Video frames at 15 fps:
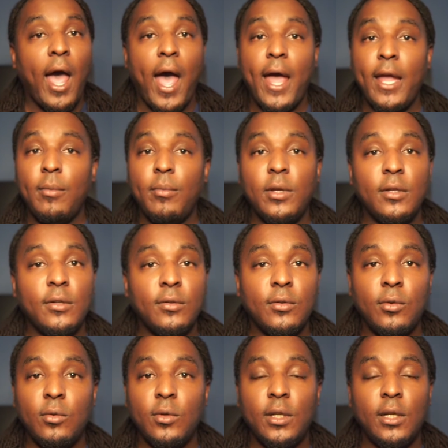I ain't been to
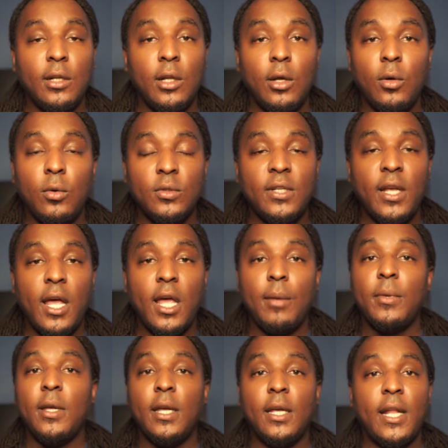school in a long
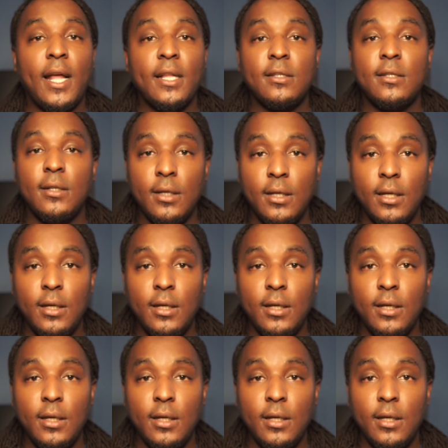time and I took